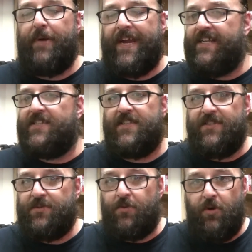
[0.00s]

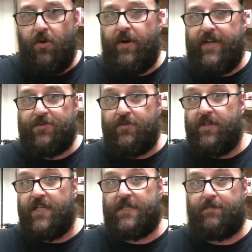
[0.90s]
Petersons were always
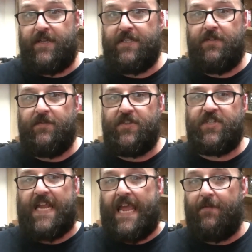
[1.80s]
really expensive and
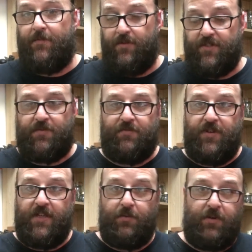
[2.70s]
Stanwells
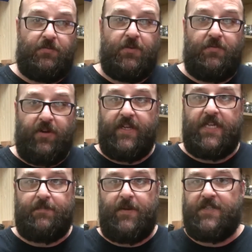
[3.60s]
were really
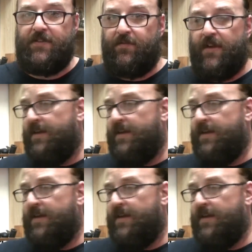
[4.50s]
expensive.